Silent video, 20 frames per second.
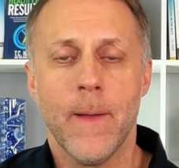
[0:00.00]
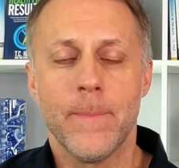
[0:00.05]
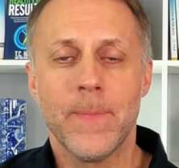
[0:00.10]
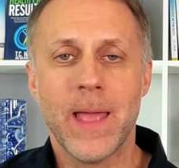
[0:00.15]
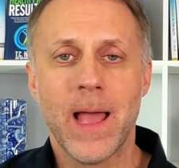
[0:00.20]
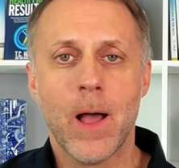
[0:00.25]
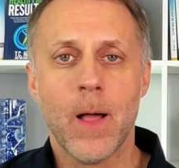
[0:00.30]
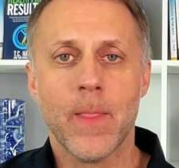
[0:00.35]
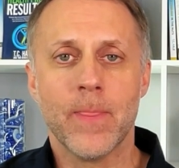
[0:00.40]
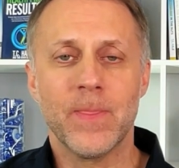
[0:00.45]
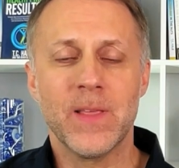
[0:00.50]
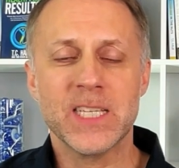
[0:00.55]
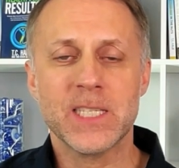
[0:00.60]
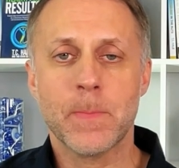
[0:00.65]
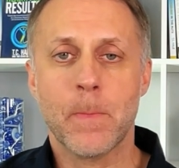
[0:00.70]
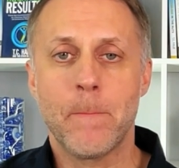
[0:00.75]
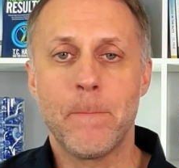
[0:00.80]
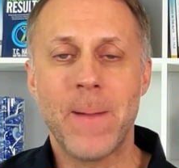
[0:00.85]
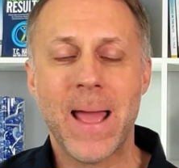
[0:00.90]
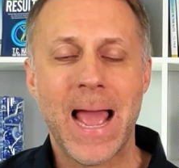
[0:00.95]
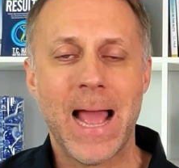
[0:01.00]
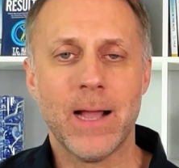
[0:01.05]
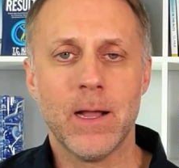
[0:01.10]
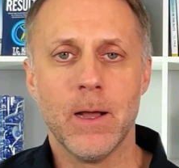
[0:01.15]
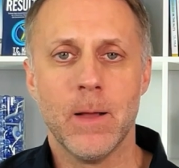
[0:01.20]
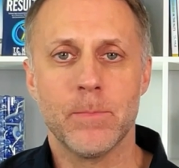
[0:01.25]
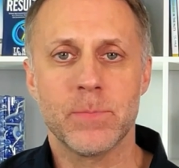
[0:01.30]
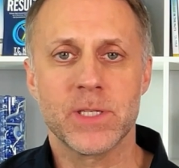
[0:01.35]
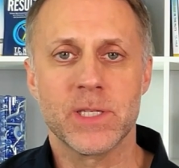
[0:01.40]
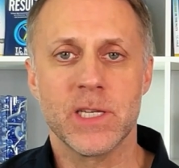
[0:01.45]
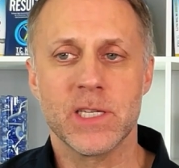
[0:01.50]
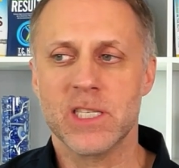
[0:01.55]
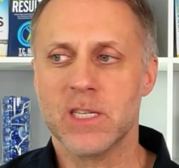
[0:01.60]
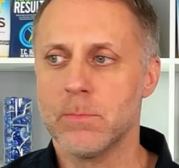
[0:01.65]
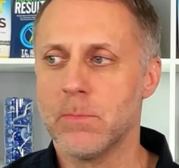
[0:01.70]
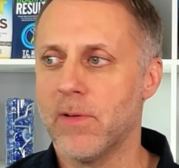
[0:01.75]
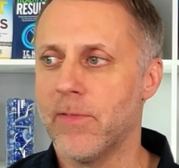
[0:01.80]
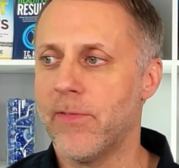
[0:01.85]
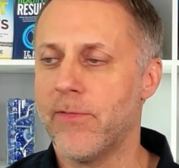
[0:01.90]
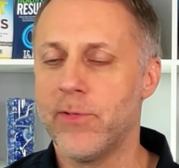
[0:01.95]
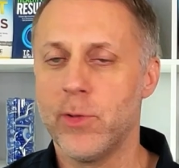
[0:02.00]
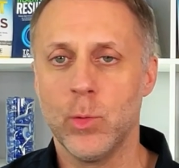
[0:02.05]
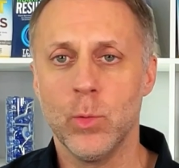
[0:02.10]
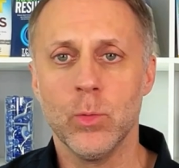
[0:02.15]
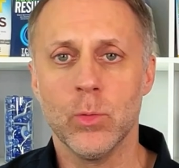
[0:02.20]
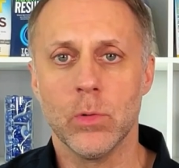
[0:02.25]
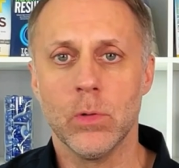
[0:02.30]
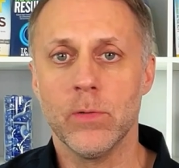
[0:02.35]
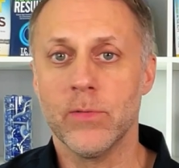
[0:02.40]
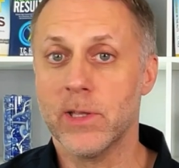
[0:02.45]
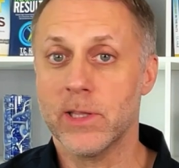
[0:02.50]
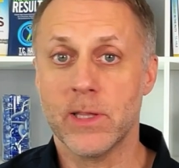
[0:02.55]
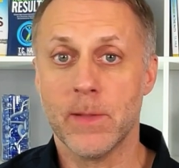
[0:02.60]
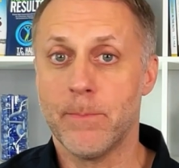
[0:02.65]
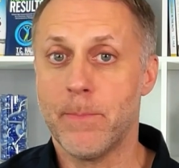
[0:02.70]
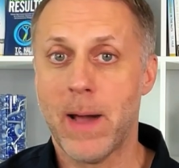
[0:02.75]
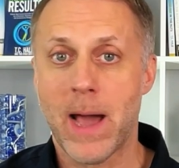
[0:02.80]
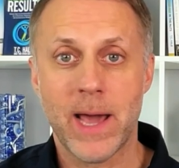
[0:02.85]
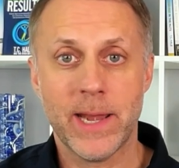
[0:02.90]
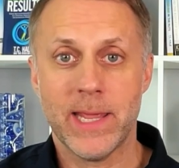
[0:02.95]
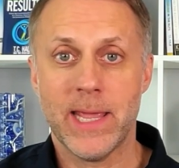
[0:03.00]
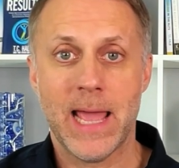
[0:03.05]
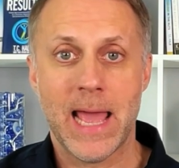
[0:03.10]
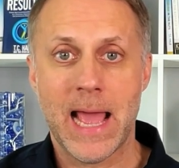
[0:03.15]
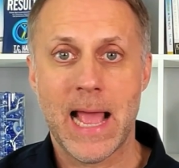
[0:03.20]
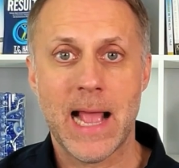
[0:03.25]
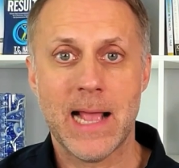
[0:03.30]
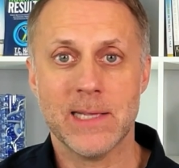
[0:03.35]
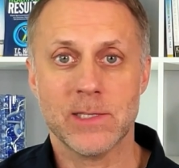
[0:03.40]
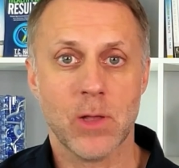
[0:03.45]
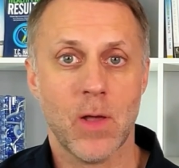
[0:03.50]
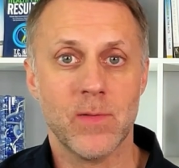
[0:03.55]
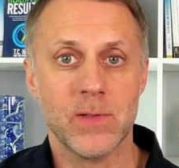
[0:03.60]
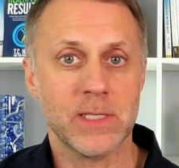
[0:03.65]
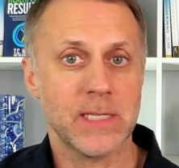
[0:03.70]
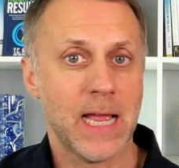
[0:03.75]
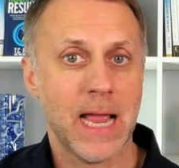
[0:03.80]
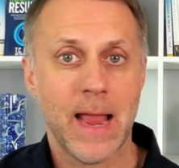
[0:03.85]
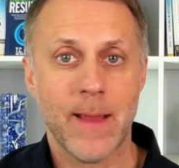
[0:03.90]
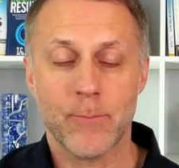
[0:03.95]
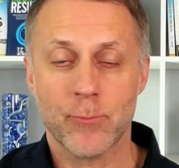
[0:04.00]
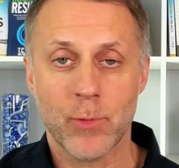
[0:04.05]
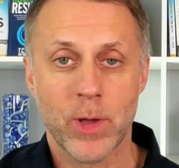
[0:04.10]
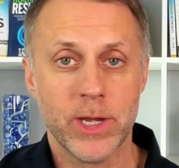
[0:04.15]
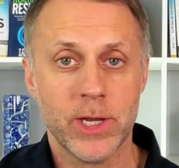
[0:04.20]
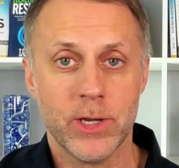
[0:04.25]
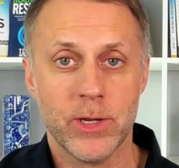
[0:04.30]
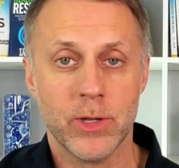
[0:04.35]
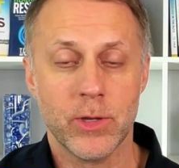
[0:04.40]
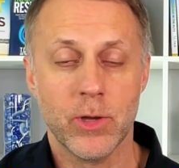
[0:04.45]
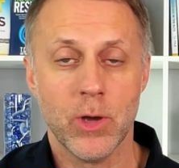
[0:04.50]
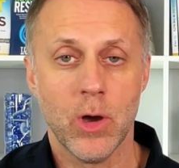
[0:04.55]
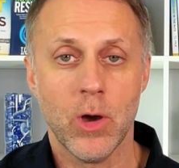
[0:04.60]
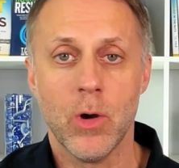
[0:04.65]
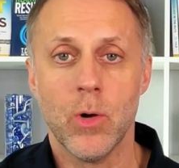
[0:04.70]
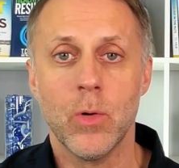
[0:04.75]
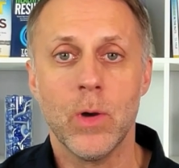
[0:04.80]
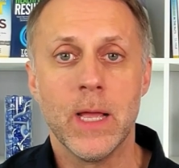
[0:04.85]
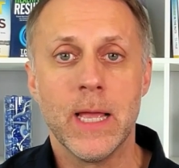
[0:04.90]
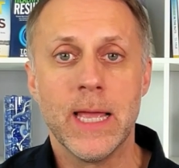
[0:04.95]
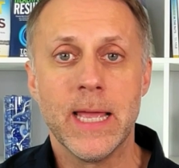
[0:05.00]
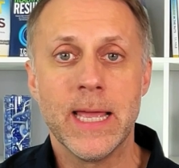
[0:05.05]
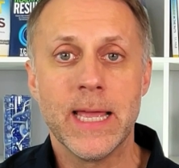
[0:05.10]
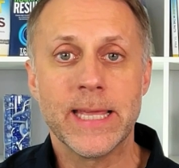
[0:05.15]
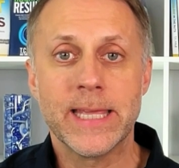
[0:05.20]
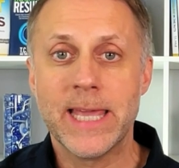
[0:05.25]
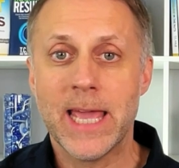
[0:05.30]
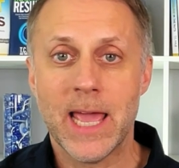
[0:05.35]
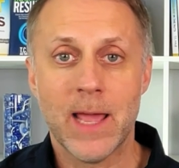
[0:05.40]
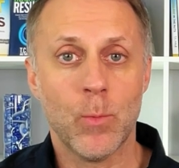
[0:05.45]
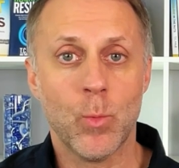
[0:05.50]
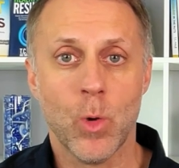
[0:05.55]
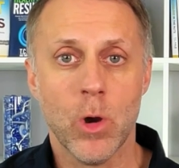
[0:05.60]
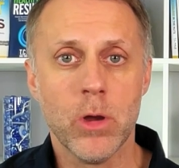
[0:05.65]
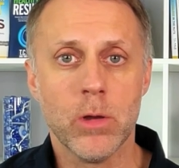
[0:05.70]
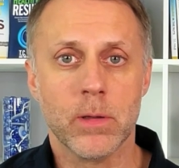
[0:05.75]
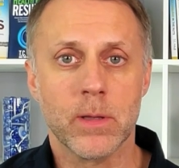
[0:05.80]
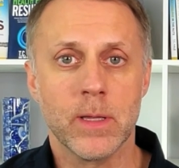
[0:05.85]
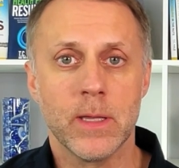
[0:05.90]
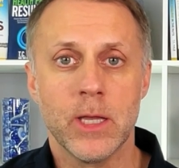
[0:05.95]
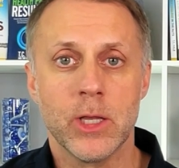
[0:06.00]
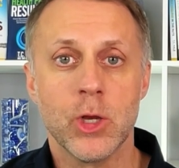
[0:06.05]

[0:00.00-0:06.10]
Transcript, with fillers: now this backup system of fuel that the body has all the time ready to go can't work.